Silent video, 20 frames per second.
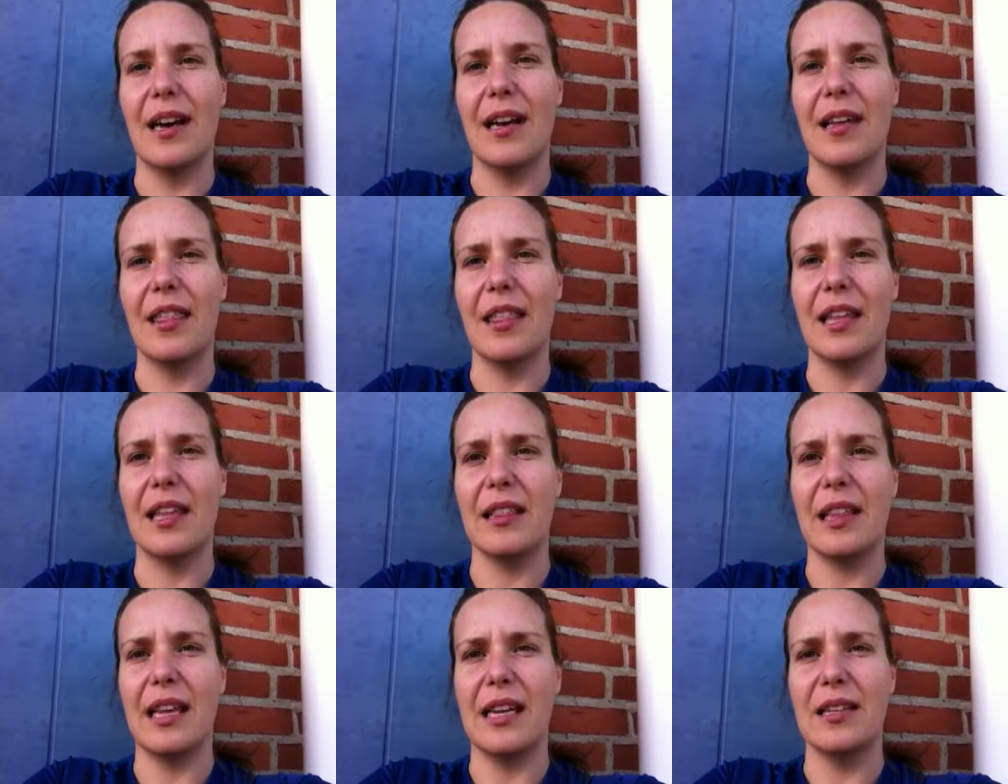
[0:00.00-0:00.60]
I
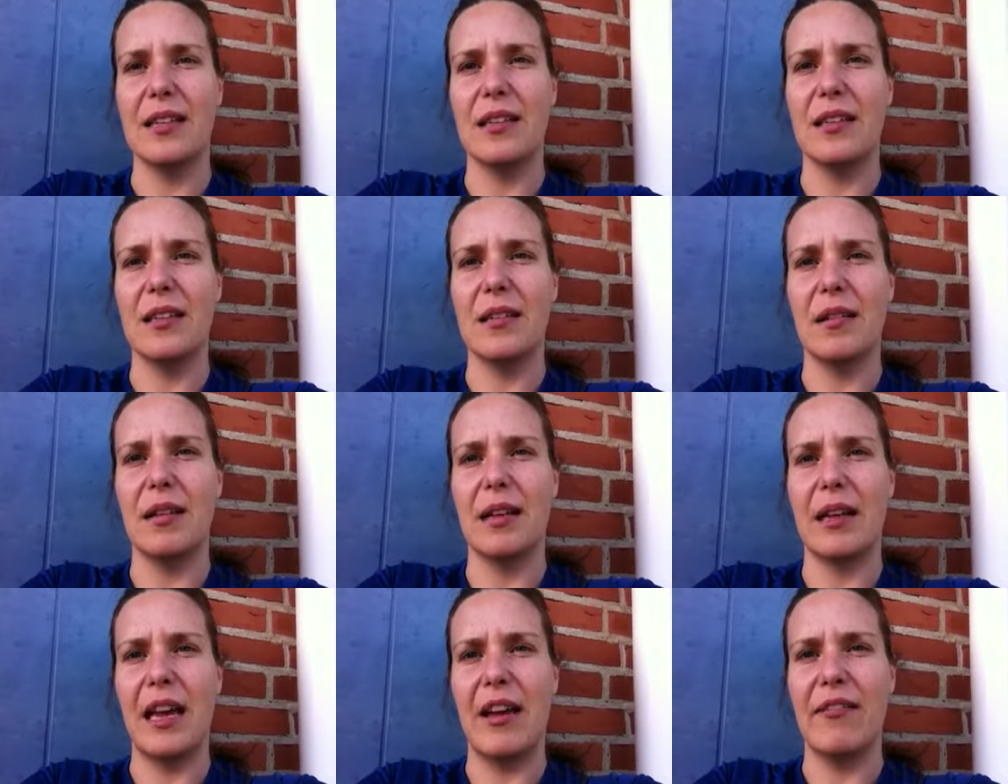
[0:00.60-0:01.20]
think that
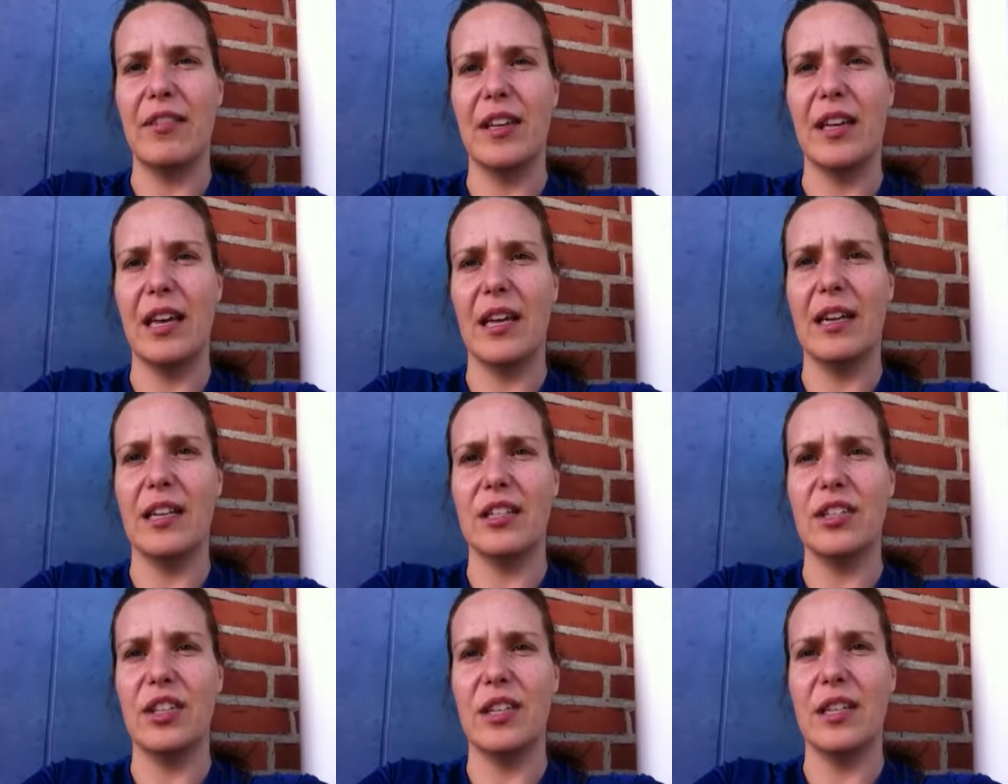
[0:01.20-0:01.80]
having
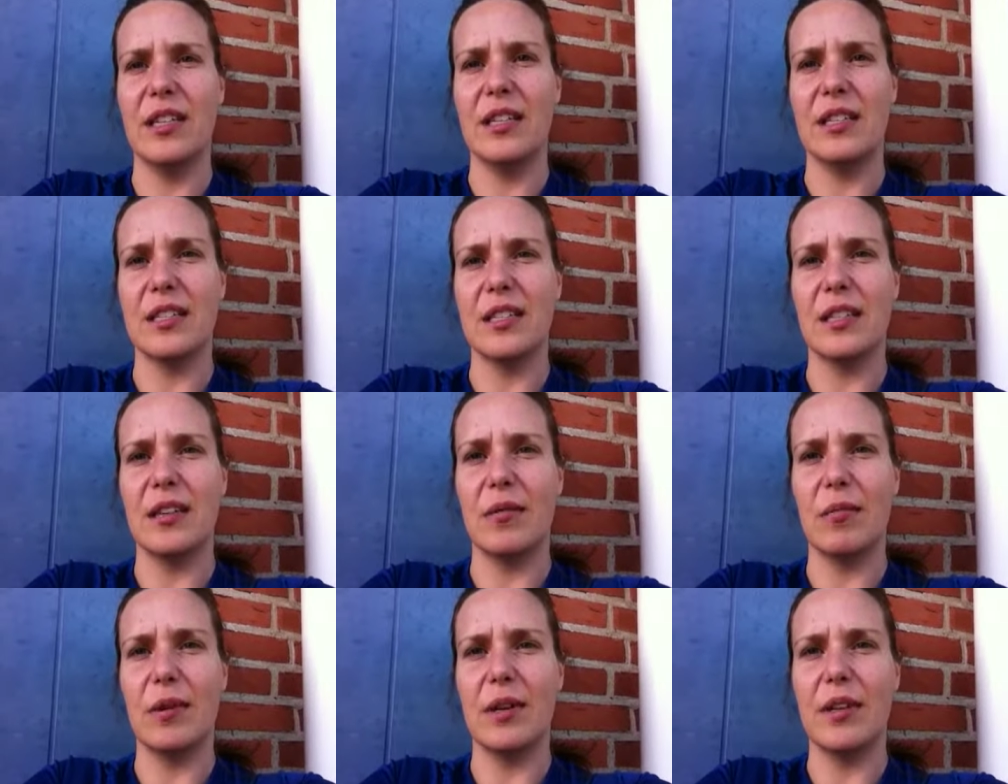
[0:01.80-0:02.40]
energy is uh,